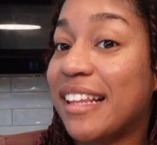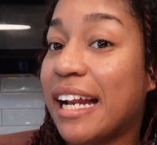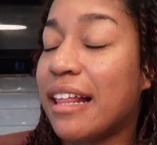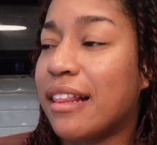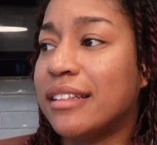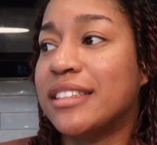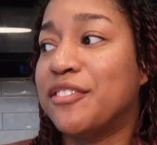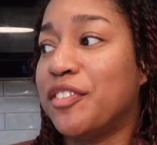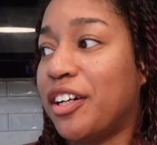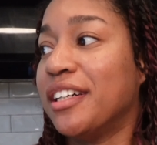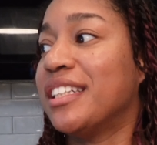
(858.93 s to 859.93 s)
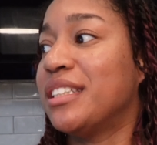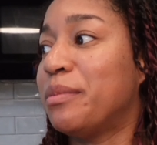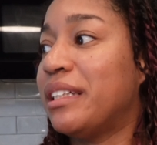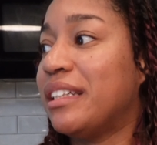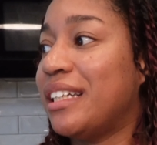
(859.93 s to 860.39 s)
that I think this vlog has
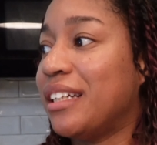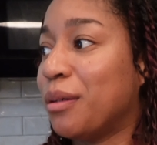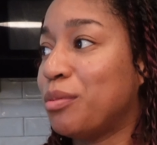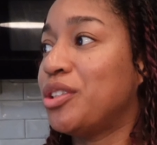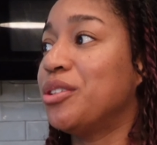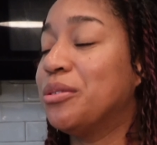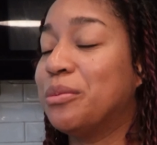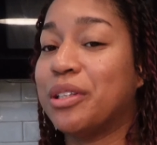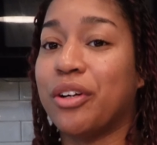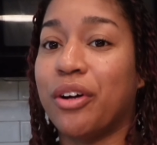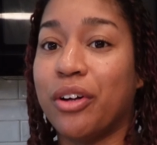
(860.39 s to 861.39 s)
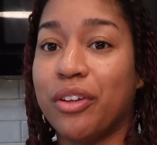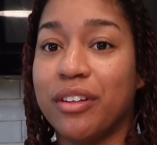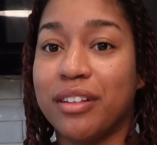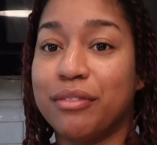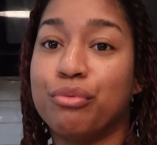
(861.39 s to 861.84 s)
been leading up to with all
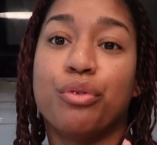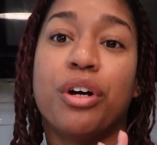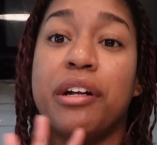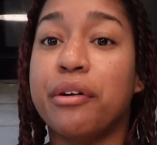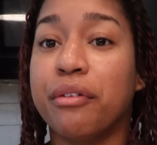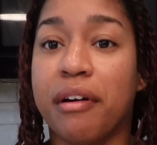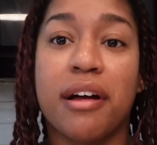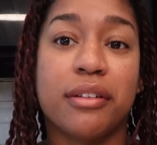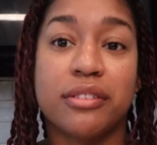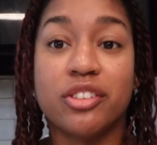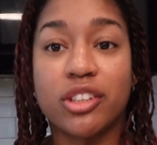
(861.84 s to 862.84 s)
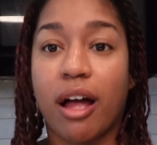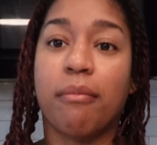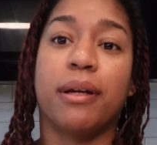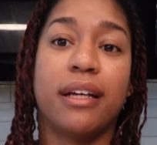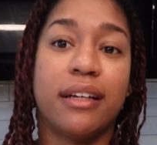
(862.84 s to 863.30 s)
the running around
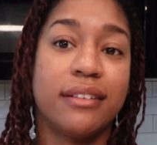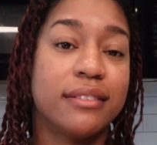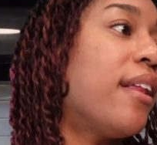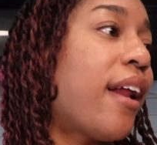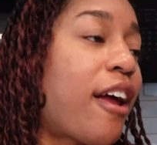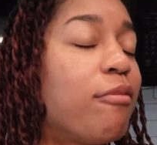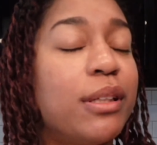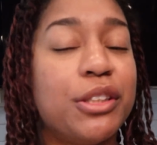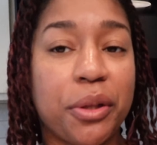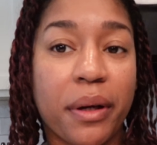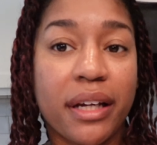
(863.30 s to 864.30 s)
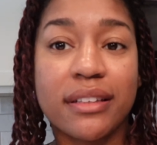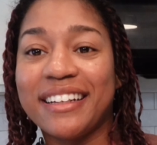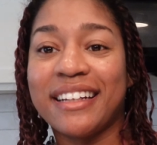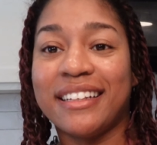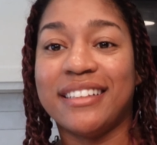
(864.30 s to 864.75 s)
shopping that I've been doing.
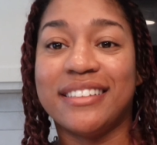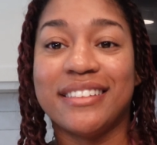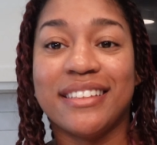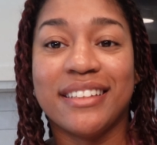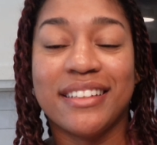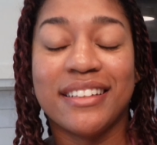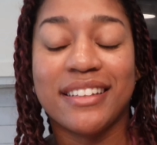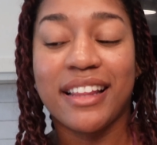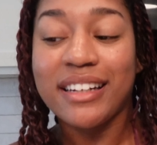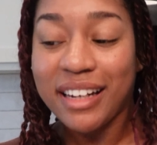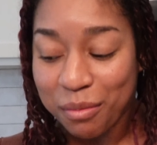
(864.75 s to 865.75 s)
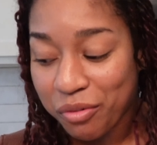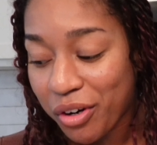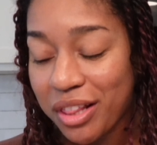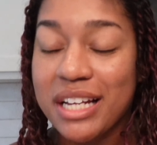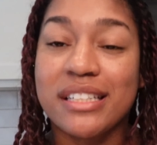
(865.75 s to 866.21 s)
It's the day
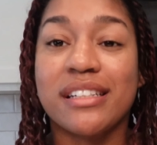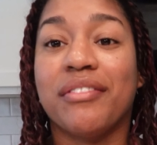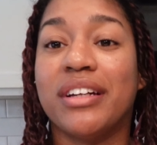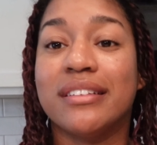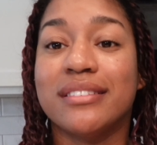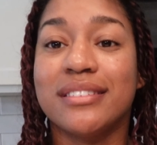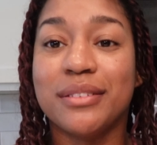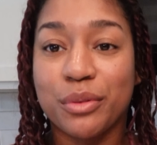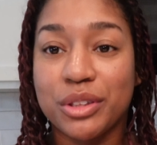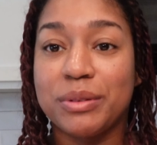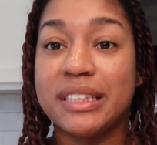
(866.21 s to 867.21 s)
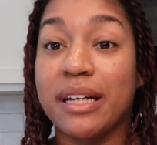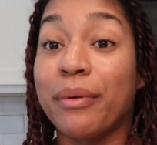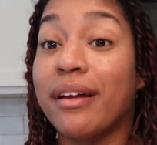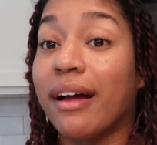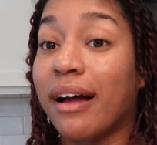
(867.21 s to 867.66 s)
before Thanksgiving, which means that
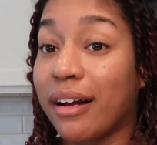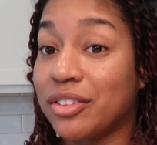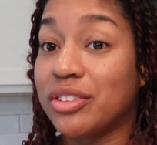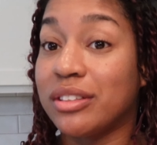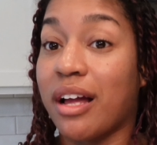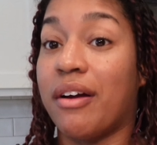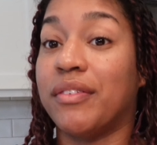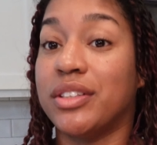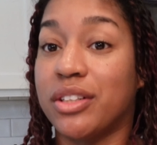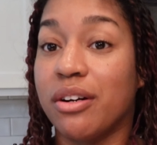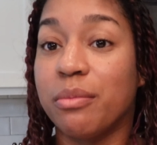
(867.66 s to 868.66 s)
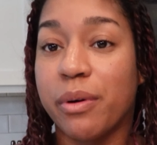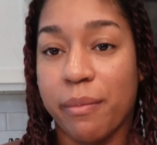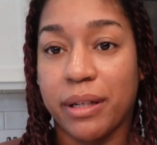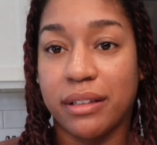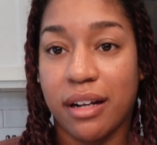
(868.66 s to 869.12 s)
we actually have to start
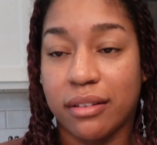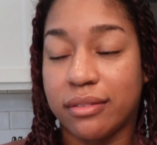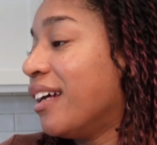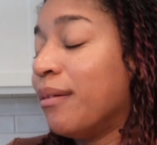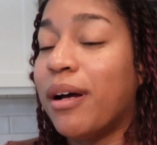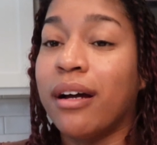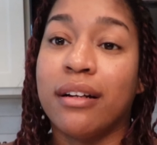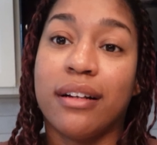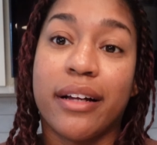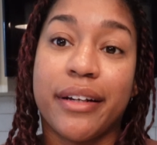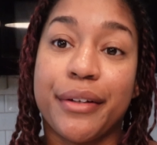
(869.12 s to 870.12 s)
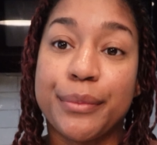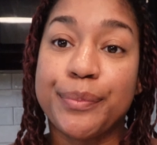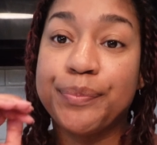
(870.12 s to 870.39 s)
prepping now. And I'm not gonna lie to you,